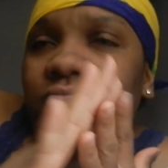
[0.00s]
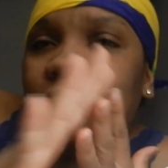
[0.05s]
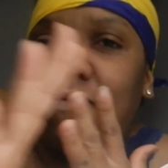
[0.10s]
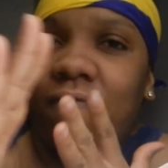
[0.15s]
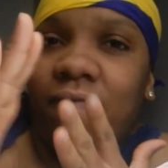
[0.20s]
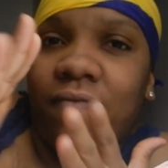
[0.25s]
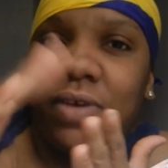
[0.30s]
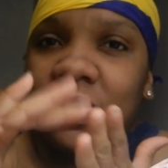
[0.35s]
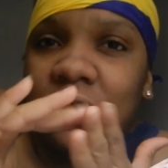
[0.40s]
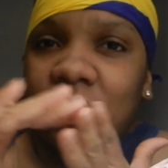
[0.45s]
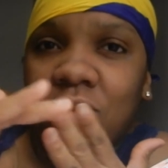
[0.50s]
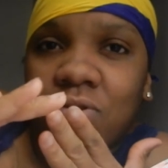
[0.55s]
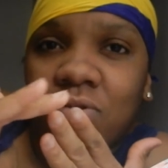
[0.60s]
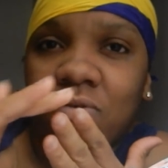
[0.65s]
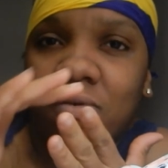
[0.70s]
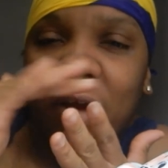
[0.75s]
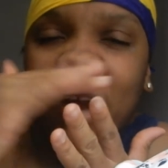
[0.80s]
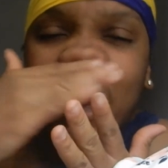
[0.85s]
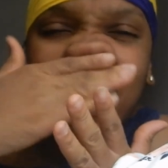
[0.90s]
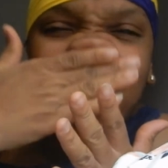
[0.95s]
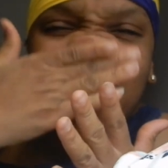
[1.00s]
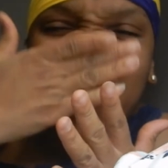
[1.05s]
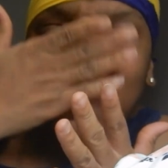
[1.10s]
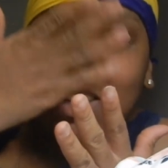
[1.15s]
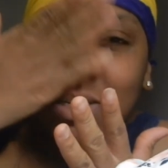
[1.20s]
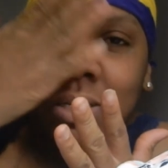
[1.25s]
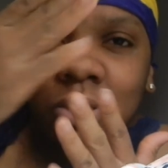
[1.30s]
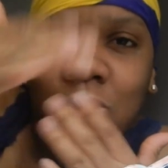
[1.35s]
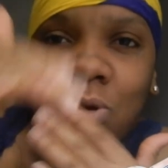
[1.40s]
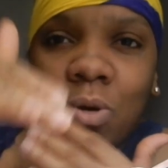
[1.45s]
video right here,
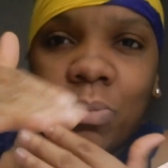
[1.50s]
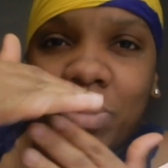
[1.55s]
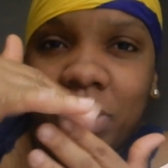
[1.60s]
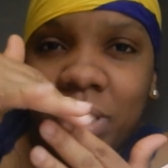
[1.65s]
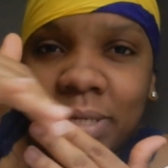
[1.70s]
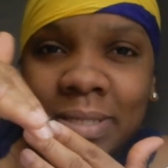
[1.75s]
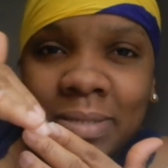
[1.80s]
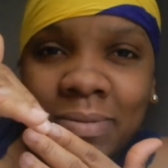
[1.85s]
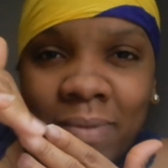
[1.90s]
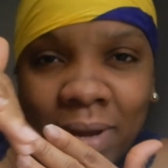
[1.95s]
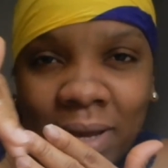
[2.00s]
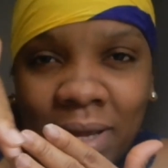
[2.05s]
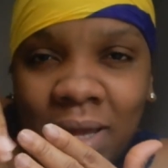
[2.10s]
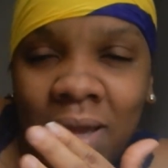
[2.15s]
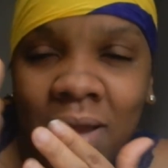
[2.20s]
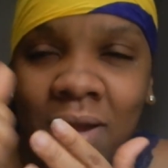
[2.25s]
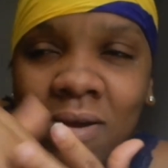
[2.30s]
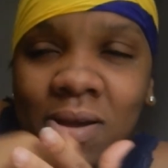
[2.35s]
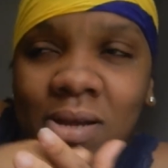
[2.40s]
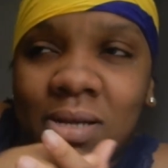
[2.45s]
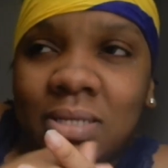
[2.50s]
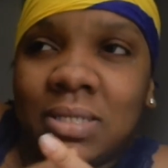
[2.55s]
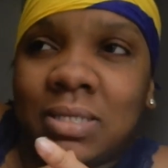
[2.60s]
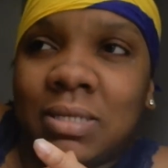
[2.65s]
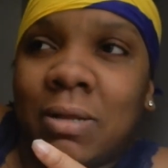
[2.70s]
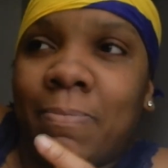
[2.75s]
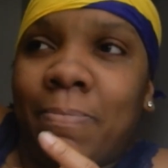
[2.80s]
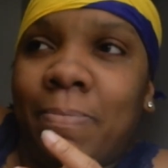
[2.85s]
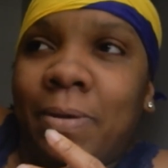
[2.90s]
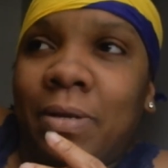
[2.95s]
this whole piece right here
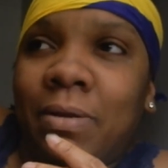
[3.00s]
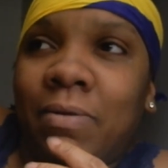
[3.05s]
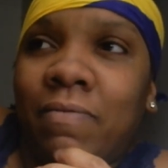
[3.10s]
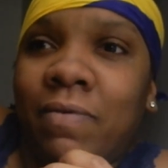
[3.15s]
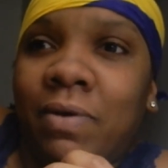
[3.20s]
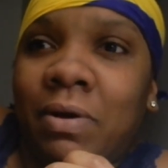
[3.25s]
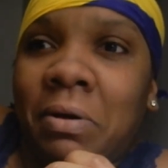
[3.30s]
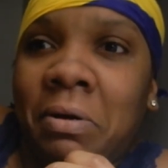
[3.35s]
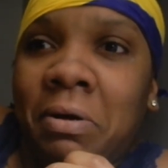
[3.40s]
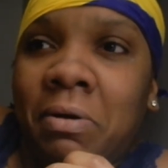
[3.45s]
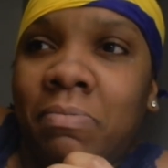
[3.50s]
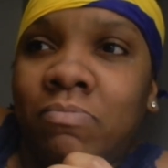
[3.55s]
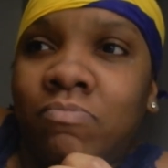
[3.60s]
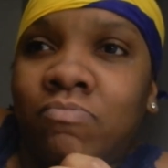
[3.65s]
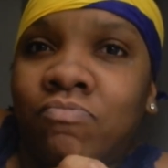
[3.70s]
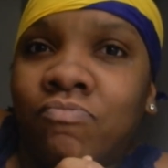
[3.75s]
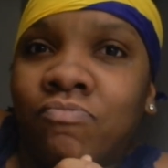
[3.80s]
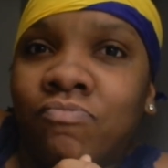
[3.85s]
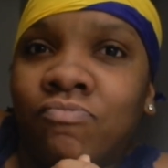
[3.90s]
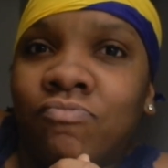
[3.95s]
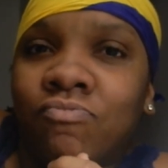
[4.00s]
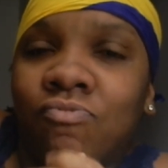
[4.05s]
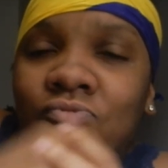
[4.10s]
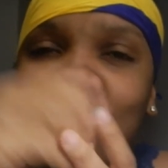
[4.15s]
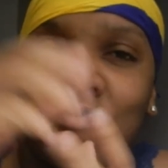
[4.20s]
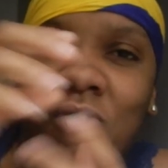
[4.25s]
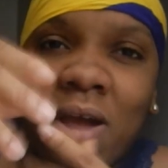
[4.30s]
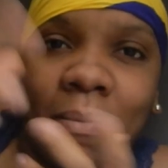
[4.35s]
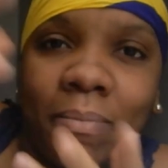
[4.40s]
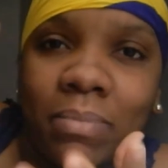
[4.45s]
is a bit of a um,
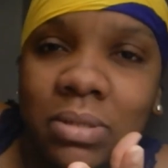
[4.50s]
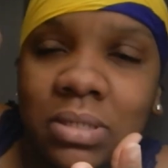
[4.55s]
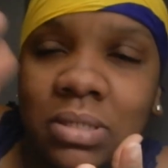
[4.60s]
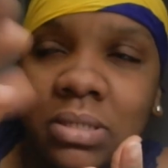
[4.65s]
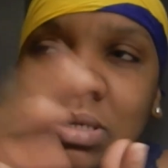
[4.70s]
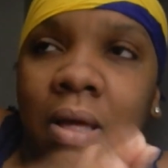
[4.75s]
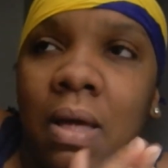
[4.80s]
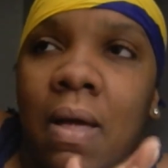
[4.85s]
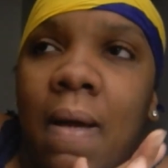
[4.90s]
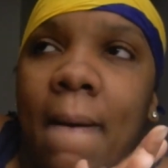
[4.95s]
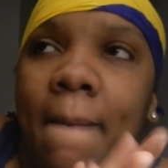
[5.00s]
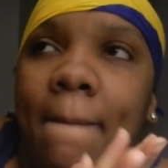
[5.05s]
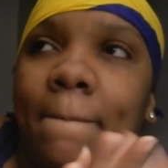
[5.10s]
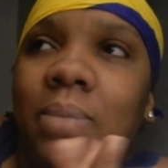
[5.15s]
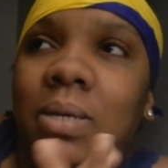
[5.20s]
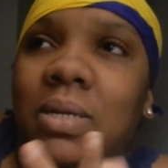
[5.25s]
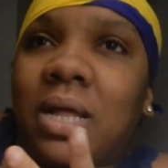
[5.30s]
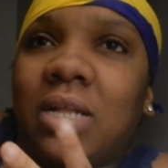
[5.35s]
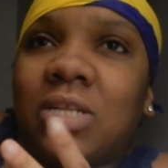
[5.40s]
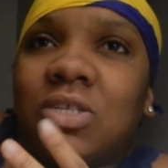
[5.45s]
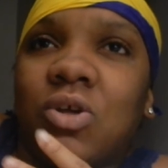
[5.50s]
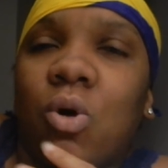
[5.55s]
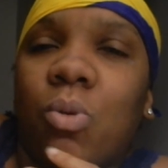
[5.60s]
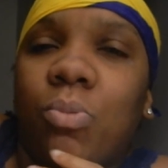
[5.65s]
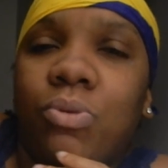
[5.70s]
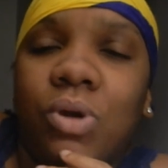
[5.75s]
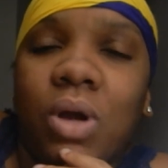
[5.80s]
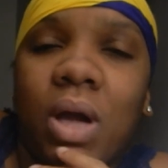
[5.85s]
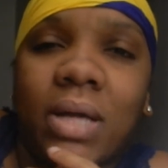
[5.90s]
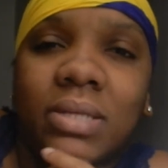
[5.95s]
rambling. But I
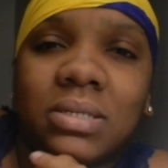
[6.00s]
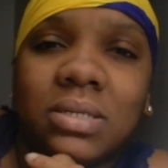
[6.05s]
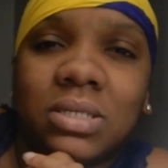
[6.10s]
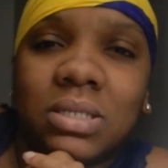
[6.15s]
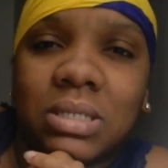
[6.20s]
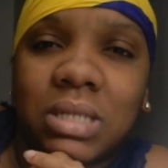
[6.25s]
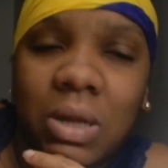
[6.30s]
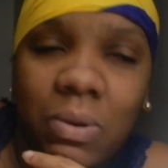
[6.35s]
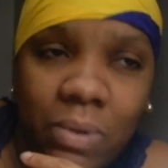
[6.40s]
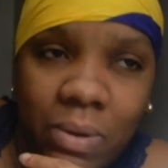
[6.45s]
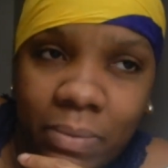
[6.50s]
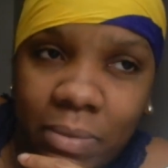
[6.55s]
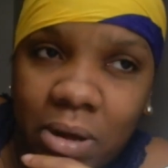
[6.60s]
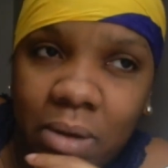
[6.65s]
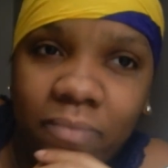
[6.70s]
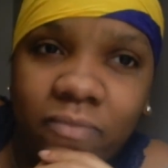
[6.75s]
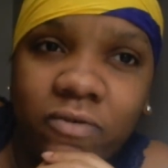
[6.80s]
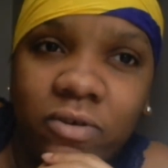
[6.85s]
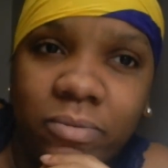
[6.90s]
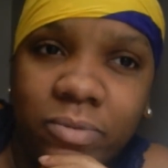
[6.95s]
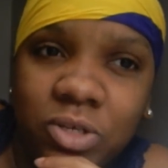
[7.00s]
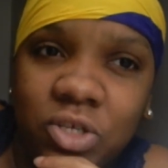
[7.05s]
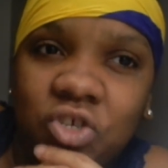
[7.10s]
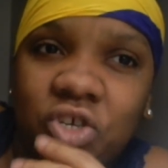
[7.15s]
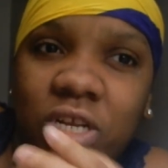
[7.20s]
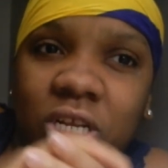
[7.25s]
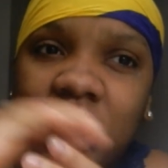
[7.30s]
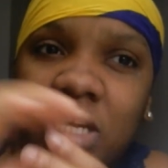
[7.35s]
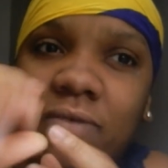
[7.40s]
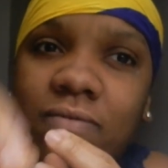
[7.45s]
hope you guys understand where I'm coming from. I'm just
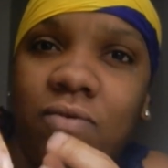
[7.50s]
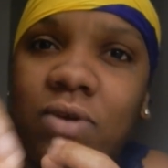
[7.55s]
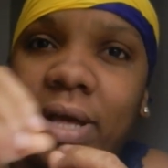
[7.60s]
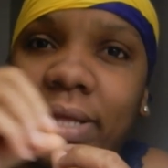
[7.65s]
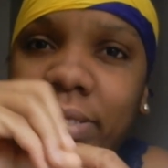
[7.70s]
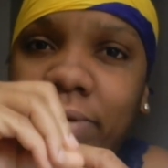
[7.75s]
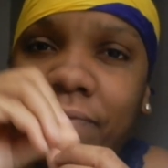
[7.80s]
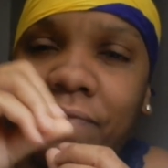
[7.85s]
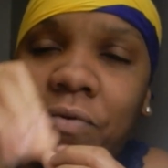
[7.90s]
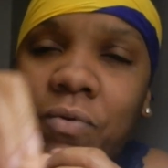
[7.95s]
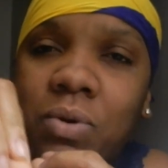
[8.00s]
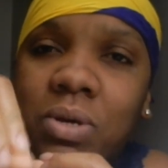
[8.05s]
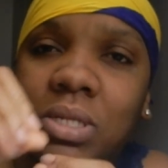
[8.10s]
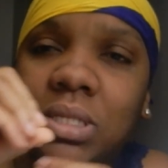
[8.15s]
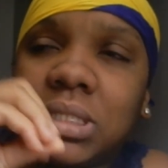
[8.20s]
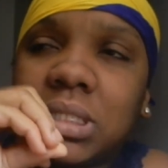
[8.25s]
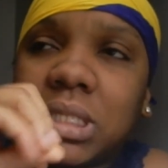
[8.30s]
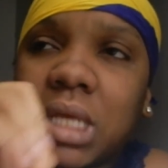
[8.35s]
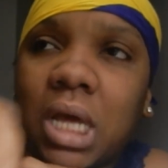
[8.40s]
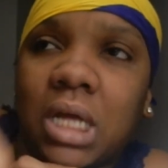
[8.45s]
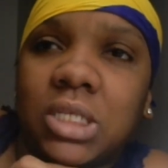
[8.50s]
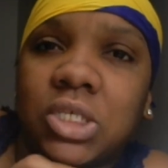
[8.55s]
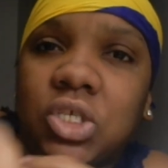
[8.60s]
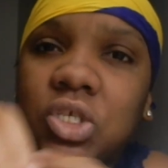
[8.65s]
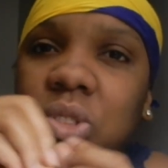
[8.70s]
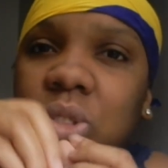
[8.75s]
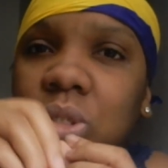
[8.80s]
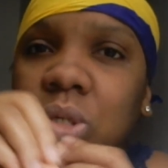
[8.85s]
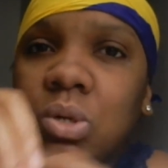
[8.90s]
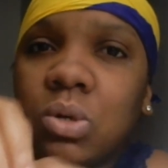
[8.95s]
trying to give you guys a few insights
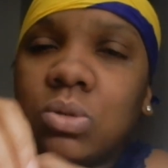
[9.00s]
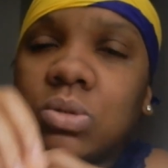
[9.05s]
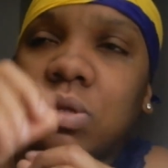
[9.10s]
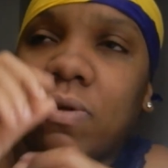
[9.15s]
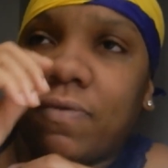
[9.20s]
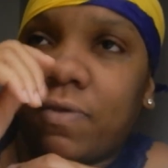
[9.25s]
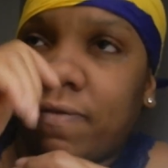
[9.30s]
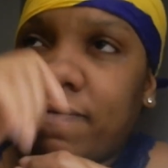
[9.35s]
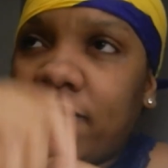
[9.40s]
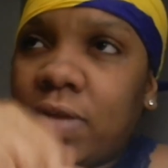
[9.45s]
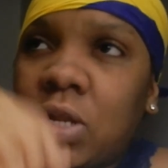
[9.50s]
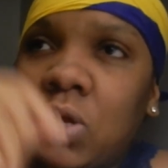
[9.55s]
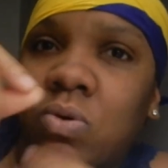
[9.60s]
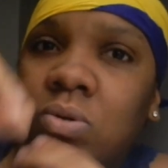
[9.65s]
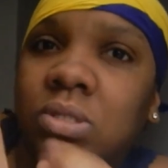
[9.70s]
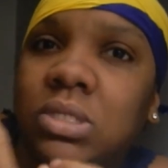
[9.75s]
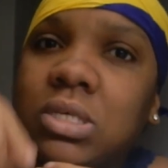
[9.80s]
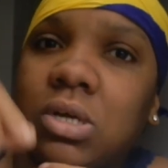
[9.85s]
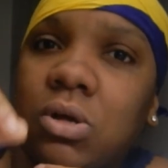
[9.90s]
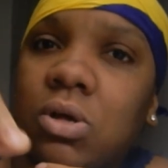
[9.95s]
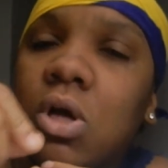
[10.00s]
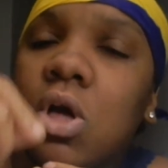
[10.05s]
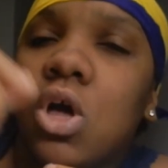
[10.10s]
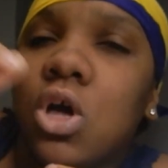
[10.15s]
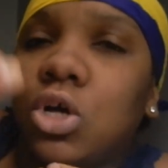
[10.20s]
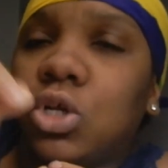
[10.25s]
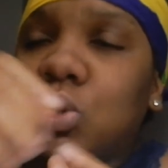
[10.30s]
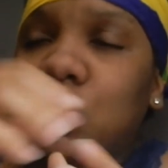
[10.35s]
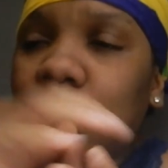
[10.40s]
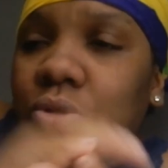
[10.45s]
just to close off the video and talk,
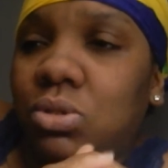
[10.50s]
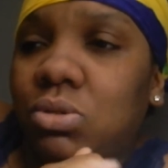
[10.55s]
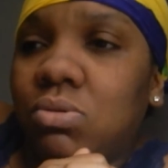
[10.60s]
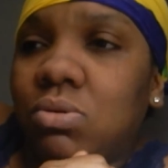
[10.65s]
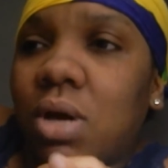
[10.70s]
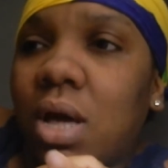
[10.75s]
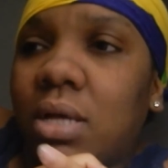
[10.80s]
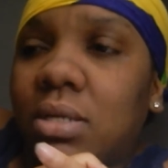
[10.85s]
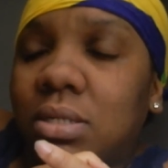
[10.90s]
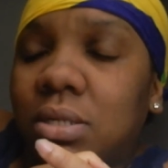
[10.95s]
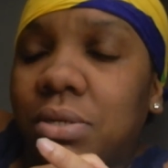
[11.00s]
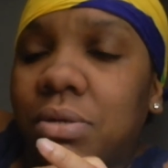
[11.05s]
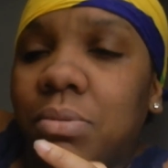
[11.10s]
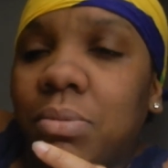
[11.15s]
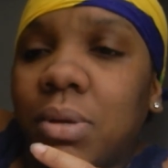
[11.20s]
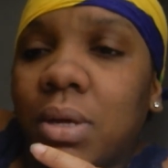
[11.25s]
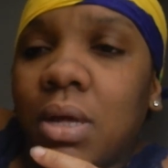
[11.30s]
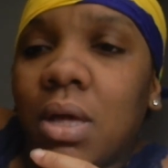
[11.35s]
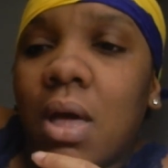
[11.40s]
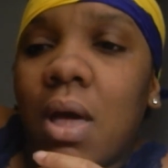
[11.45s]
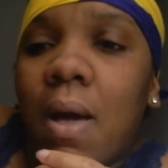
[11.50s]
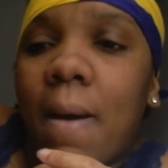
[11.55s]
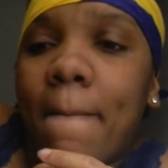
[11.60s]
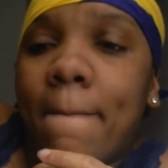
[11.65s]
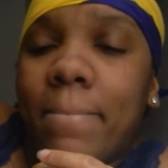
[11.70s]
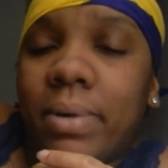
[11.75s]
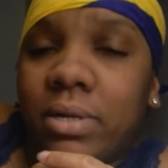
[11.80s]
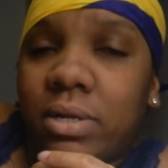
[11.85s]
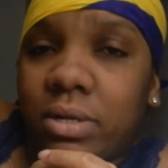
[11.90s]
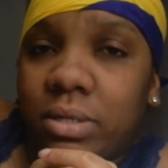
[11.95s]
talk to you guys a little bit.
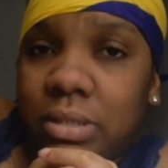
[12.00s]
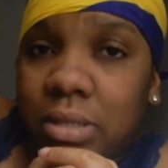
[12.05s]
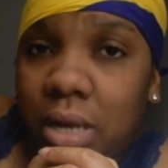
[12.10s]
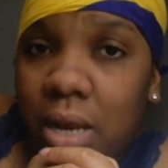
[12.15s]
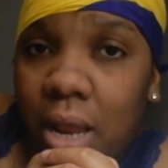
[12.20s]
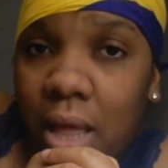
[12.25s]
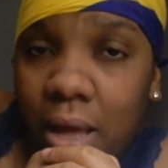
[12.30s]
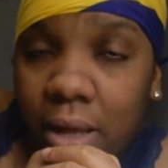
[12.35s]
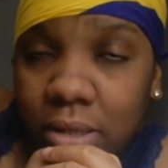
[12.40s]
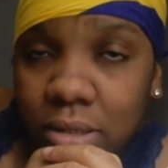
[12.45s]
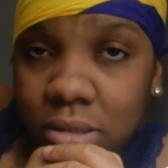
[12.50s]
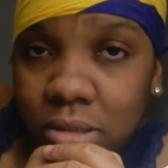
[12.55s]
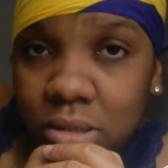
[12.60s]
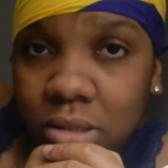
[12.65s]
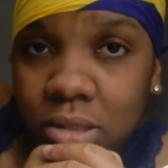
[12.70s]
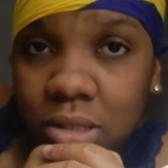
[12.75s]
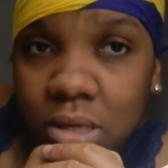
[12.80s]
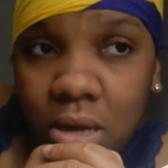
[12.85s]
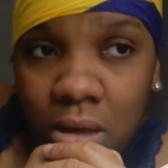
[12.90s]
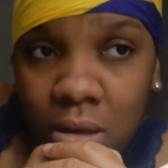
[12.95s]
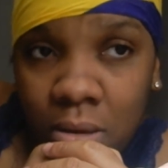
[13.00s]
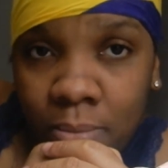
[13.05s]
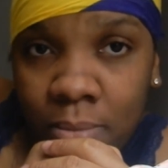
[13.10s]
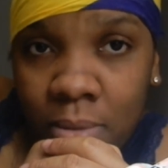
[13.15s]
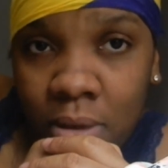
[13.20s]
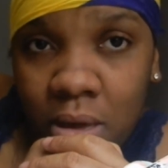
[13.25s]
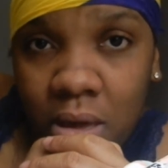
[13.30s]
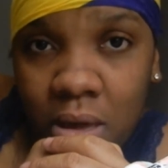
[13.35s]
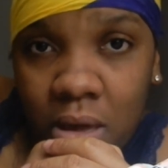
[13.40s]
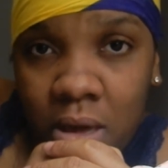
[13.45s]
But there's a lot to
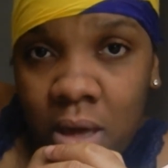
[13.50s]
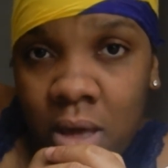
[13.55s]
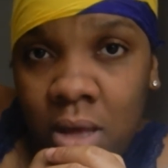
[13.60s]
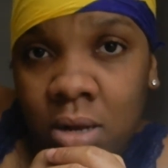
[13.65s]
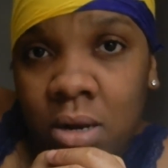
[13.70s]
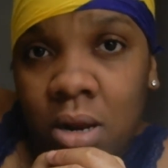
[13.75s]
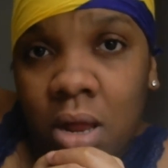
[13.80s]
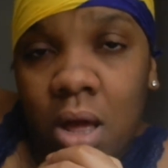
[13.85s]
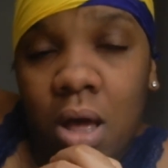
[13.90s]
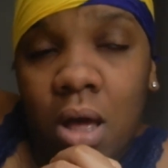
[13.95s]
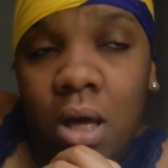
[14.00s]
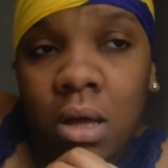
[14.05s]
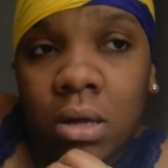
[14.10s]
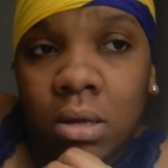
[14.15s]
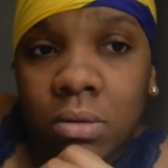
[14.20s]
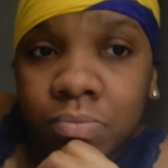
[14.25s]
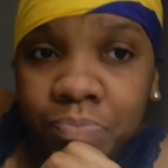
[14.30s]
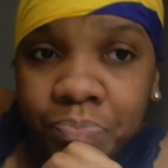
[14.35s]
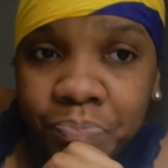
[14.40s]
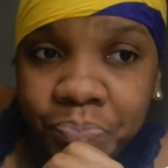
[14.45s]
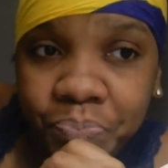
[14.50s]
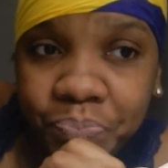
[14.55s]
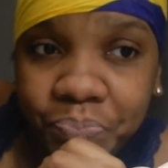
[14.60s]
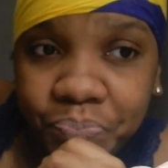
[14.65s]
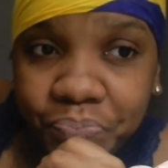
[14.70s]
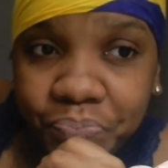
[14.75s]
come, and um,